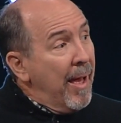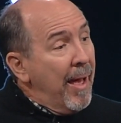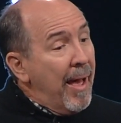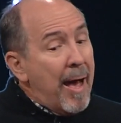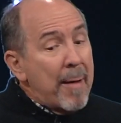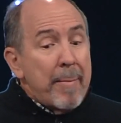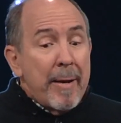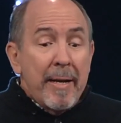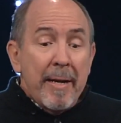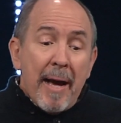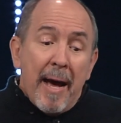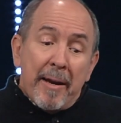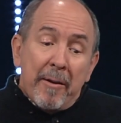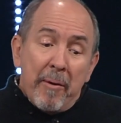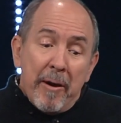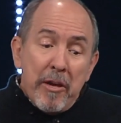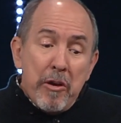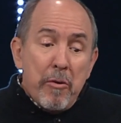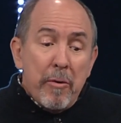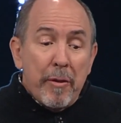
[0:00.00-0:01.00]
I mean, not the
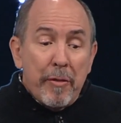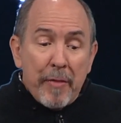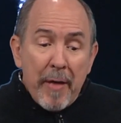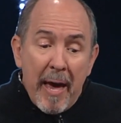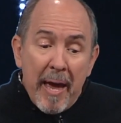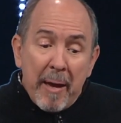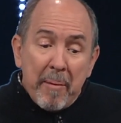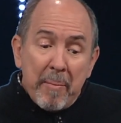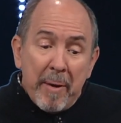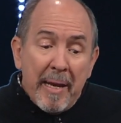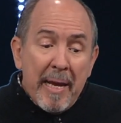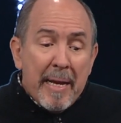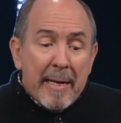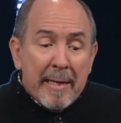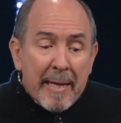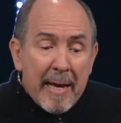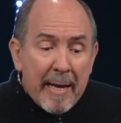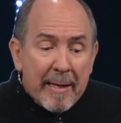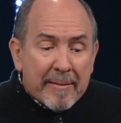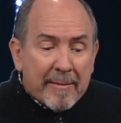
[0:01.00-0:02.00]
way you would think, but he
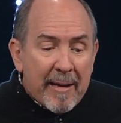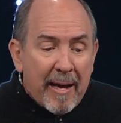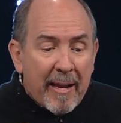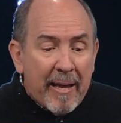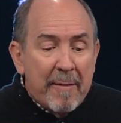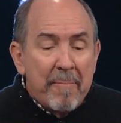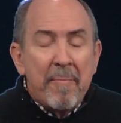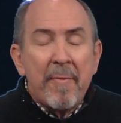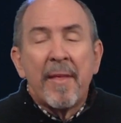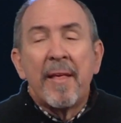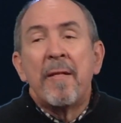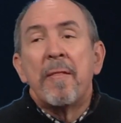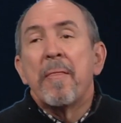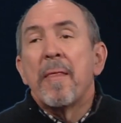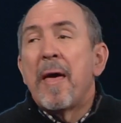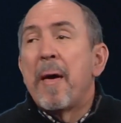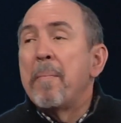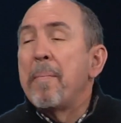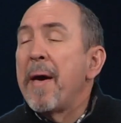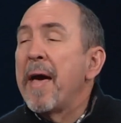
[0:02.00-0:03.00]
did tell him.
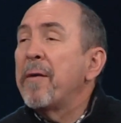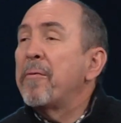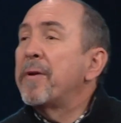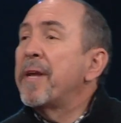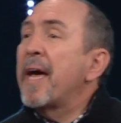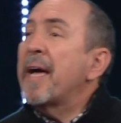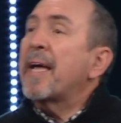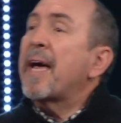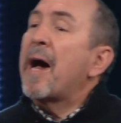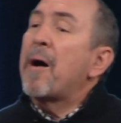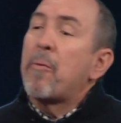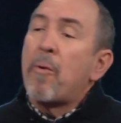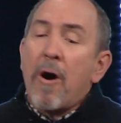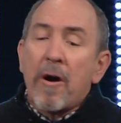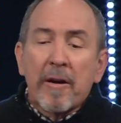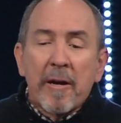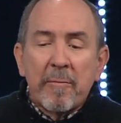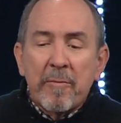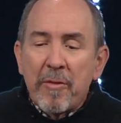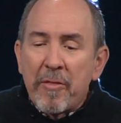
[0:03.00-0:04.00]
And man, when that guy
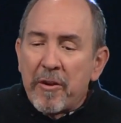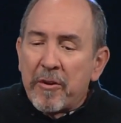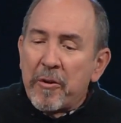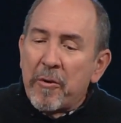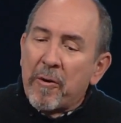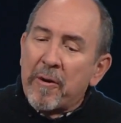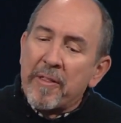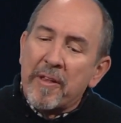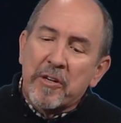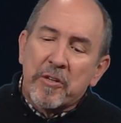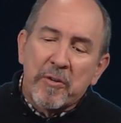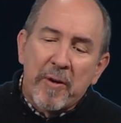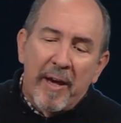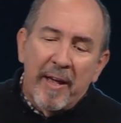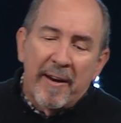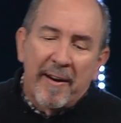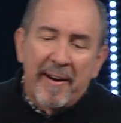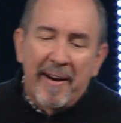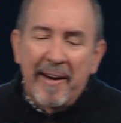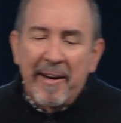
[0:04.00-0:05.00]
walked up to the door of the
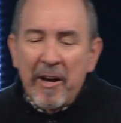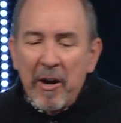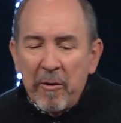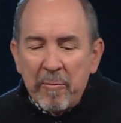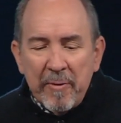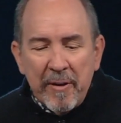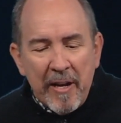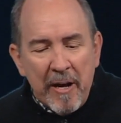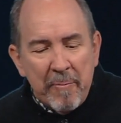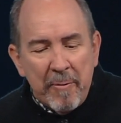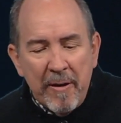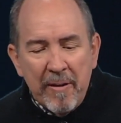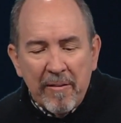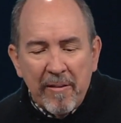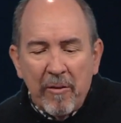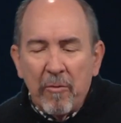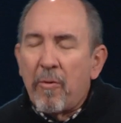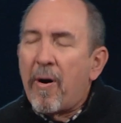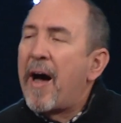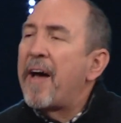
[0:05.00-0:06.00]
trailer and opened it up, his
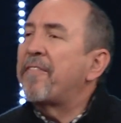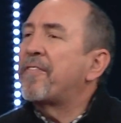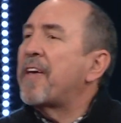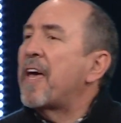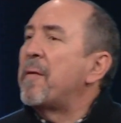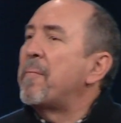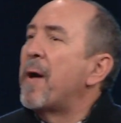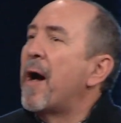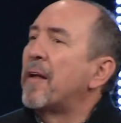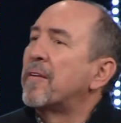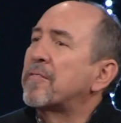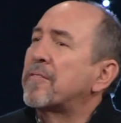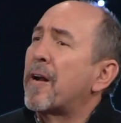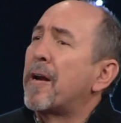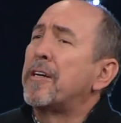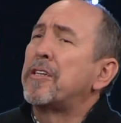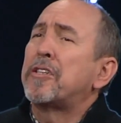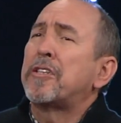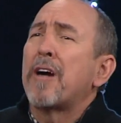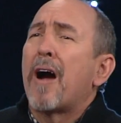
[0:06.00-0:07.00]
little wife came out and
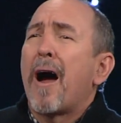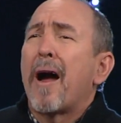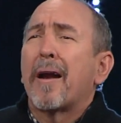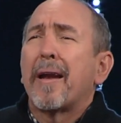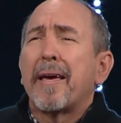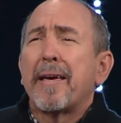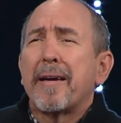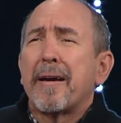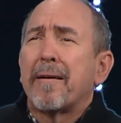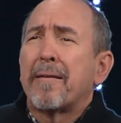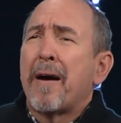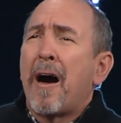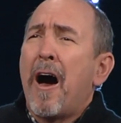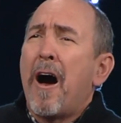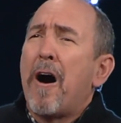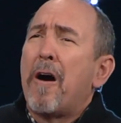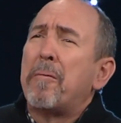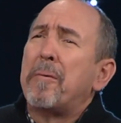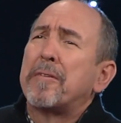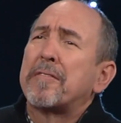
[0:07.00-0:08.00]
started, "Charlie, you're
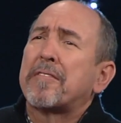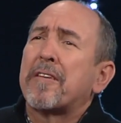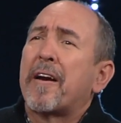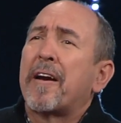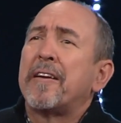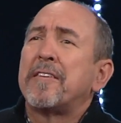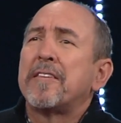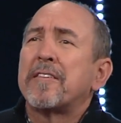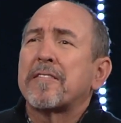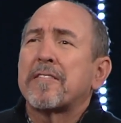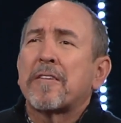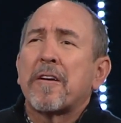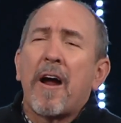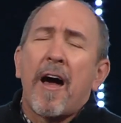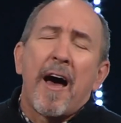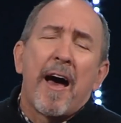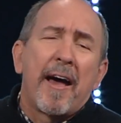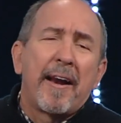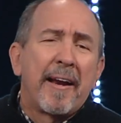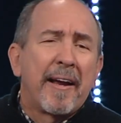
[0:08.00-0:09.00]
home," and started just
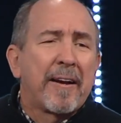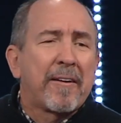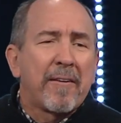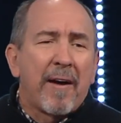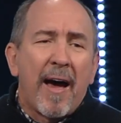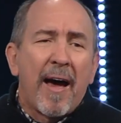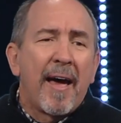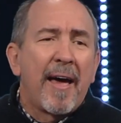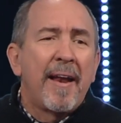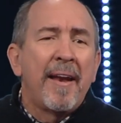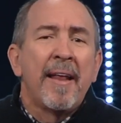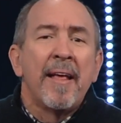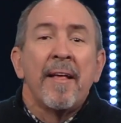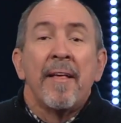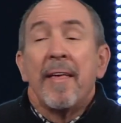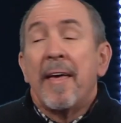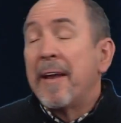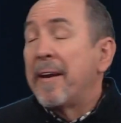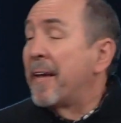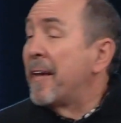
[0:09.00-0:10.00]
crying and crying.
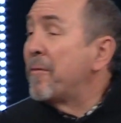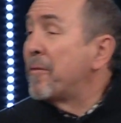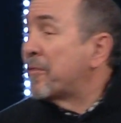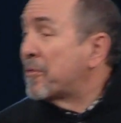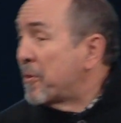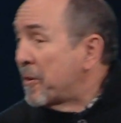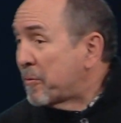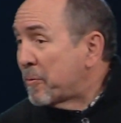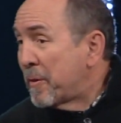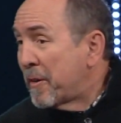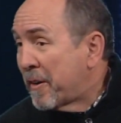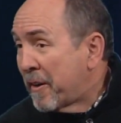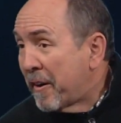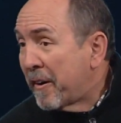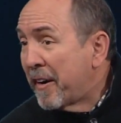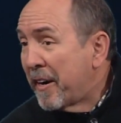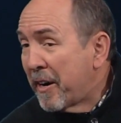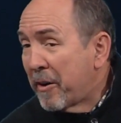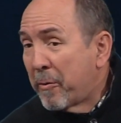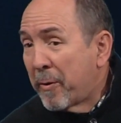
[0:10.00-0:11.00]
And he was whispering in her
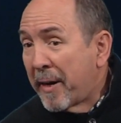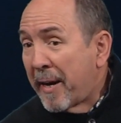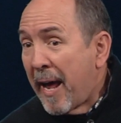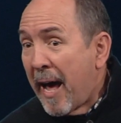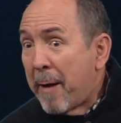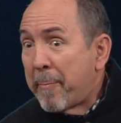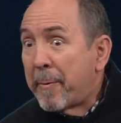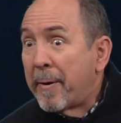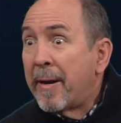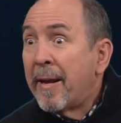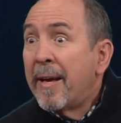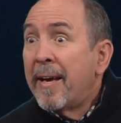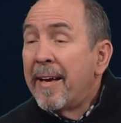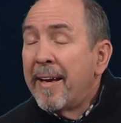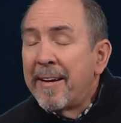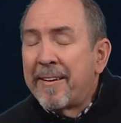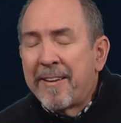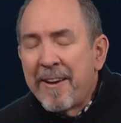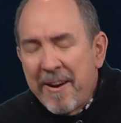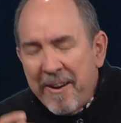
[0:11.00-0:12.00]
ear what had happened.
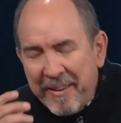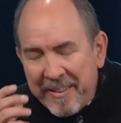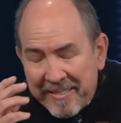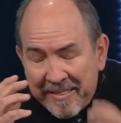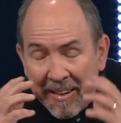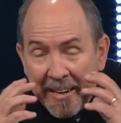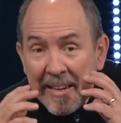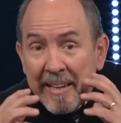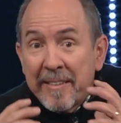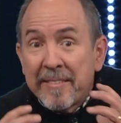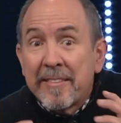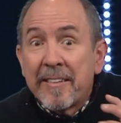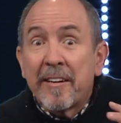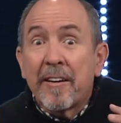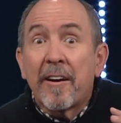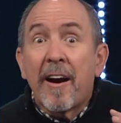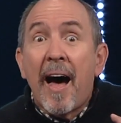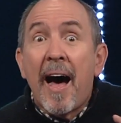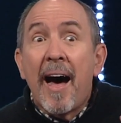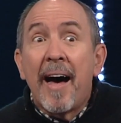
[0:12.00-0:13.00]
And Tony said he could see
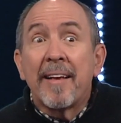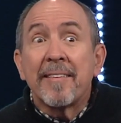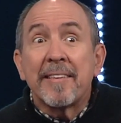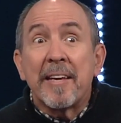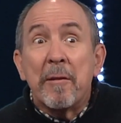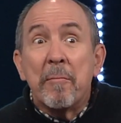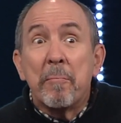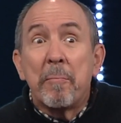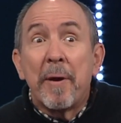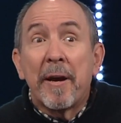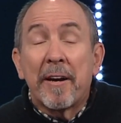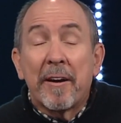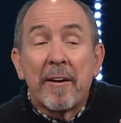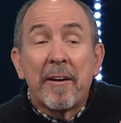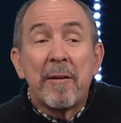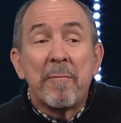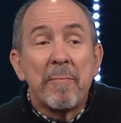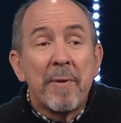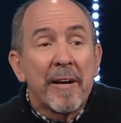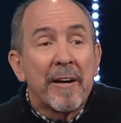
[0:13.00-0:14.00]
her eyes getting bigger
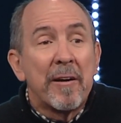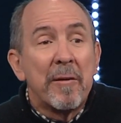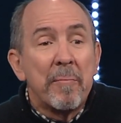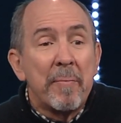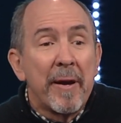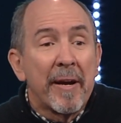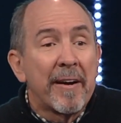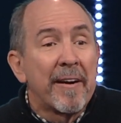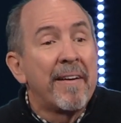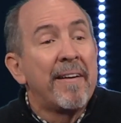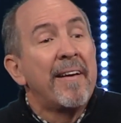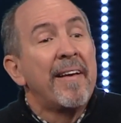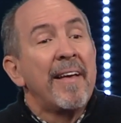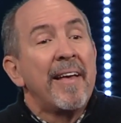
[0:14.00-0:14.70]
and bigger and bigger.